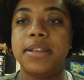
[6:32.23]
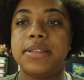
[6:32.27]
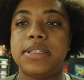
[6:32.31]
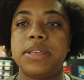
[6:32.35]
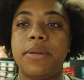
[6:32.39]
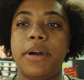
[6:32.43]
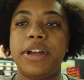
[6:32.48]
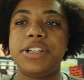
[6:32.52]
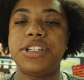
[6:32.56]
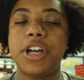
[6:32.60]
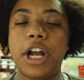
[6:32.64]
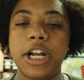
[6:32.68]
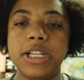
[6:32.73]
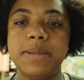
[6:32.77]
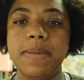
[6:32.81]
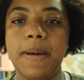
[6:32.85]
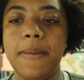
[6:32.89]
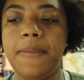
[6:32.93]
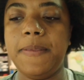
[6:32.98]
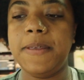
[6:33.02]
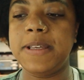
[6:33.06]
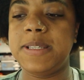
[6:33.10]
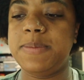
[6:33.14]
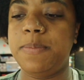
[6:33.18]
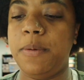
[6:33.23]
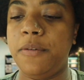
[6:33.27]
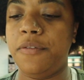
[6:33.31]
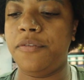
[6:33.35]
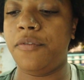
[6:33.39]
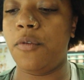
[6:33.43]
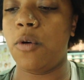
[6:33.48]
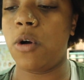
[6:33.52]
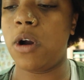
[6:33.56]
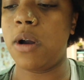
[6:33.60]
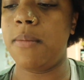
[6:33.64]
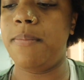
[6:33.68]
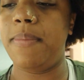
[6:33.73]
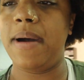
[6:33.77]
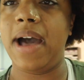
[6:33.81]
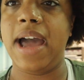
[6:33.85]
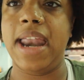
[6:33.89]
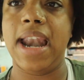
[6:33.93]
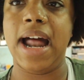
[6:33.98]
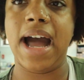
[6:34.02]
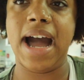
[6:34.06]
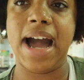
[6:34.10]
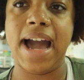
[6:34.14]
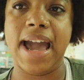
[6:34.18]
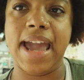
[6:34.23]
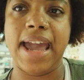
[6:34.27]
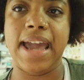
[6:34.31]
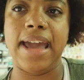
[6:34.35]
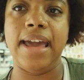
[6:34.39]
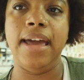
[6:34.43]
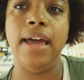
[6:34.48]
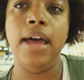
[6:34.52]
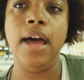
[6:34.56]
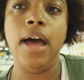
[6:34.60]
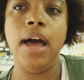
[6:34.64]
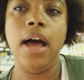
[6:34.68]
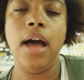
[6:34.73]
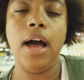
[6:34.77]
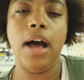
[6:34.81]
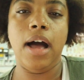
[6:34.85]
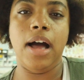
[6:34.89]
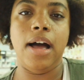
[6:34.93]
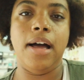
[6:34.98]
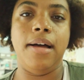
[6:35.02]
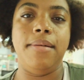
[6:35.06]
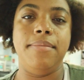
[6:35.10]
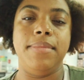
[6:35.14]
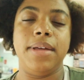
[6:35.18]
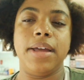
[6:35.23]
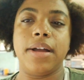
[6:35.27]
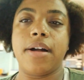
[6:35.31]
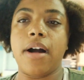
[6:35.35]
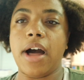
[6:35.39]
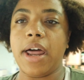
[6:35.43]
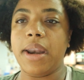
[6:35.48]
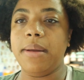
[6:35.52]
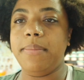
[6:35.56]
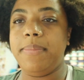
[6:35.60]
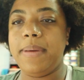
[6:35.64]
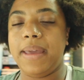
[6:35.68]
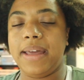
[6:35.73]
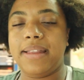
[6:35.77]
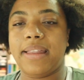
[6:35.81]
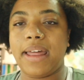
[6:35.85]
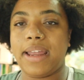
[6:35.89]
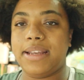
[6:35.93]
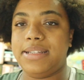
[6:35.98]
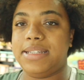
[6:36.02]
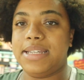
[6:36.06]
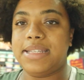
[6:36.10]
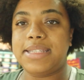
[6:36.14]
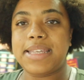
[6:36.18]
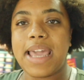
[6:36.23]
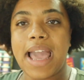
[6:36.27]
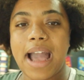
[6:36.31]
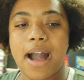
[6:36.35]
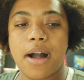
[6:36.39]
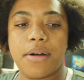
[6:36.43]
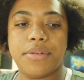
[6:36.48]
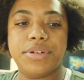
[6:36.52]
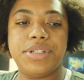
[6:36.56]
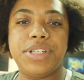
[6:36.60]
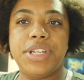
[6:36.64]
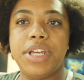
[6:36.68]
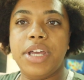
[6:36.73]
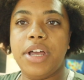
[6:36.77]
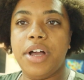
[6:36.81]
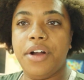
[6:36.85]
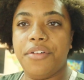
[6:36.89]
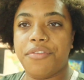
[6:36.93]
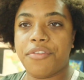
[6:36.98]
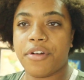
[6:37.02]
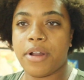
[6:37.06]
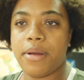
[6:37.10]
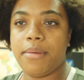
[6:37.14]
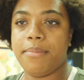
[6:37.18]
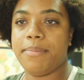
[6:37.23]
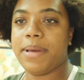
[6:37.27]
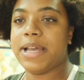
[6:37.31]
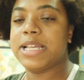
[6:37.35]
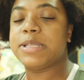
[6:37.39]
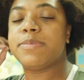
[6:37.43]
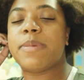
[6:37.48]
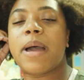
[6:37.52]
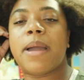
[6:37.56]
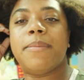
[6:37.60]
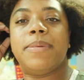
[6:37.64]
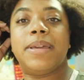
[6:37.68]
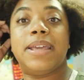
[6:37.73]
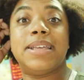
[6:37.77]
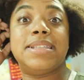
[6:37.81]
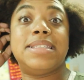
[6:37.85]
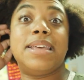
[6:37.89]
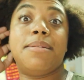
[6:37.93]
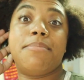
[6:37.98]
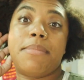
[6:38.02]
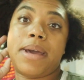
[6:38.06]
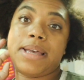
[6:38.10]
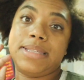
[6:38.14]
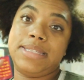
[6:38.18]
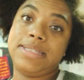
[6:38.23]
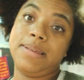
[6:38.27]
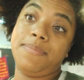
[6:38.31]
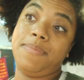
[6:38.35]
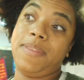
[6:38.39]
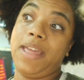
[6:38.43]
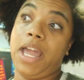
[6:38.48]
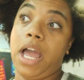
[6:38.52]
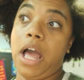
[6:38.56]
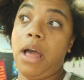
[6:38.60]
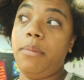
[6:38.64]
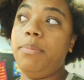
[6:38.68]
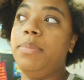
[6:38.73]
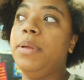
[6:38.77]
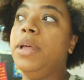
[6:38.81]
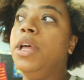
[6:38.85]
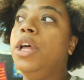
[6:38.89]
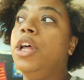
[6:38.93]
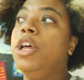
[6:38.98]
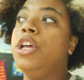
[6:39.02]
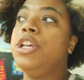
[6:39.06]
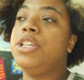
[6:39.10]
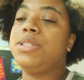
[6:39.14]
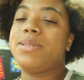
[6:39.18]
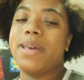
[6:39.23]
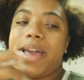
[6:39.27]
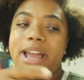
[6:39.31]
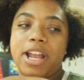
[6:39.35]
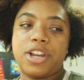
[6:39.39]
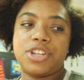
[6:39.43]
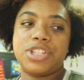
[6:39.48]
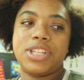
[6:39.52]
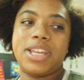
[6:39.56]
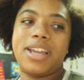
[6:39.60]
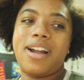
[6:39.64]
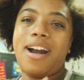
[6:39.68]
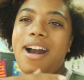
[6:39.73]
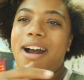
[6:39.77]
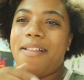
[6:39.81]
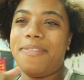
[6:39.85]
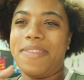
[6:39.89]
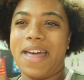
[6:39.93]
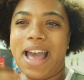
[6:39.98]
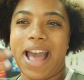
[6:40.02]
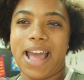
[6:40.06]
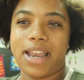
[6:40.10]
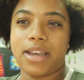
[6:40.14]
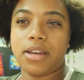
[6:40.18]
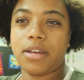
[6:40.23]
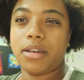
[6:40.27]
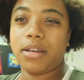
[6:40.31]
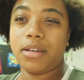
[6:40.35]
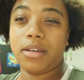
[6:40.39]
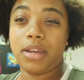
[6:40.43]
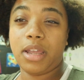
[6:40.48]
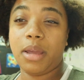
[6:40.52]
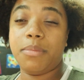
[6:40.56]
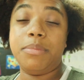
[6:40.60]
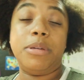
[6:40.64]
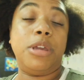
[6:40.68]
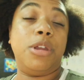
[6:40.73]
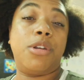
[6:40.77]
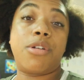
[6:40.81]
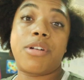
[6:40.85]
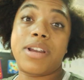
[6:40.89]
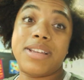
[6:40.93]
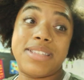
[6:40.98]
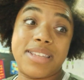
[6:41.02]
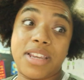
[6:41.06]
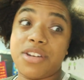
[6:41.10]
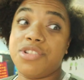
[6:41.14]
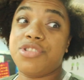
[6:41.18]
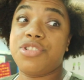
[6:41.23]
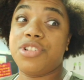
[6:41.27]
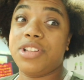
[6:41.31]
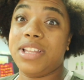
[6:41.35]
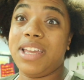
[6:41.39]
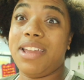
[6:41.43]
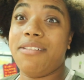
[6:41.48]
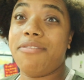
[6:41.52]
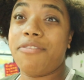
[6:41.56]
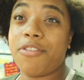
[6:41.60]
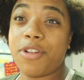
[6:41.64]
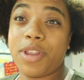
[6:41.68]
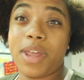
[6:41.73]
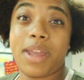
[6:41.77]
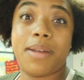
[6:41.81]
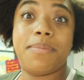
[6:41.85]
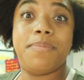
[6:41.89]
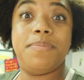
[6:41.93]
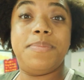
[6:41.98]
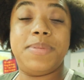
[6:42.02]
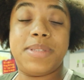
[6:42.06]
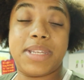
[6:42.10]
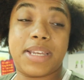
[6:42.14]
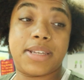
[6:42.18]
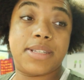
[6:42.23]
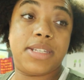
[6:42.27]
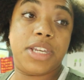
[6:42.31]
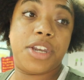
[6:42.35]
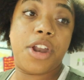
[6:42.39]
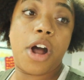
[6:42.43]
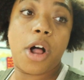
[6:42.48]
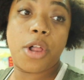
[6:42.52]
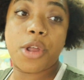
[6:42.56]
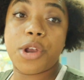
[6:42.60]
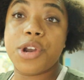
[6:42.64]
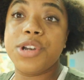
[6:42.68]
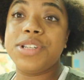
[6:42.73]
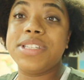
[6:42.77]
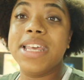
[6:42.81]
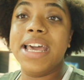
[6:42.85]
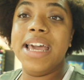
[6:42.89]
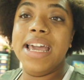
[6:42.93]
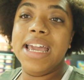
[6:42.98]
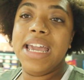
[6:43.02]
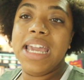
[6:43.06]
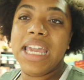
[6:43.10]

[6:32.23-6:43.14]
And so I talked about this before, but I got a big like discount from Best Buy because they messed something up. So I actually got that computer essentially for like $60.